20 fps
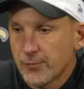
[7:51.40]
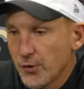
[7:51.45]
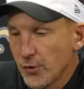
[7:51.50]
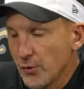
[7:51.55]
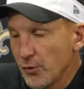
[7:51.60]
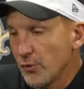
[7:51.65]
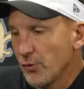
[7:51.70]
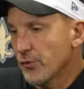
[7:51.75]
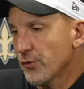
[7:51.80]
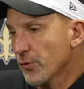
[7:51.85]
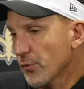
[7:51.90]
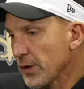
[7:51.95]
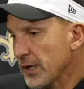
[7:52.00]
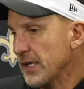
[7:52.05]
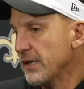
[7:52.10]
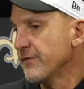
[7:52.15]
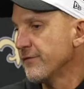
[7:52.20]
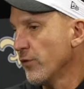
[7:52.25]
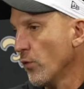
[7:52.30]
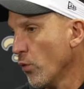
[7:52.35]
two,
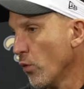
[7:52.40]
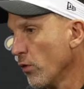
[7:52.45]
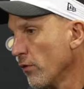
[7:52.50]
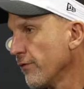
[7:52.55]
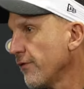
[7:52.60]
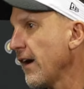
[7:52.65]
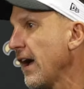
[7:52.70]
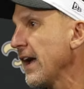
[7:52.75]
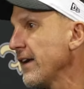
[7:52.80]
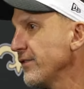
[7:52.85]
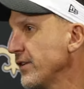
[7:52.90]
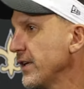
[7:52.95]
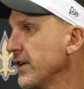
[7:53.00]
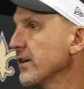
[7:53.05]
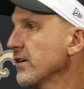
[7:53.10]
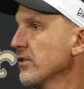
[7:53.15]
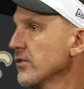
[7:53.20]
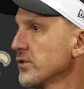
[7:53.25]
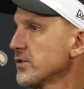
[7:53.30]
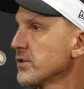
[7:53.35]
three, four, five
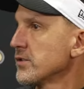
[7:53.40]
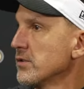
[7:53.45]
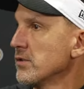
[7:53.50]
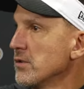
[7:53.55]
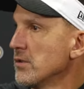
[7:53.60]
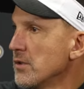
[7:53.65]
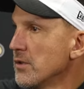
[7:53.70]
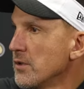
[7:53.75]
years,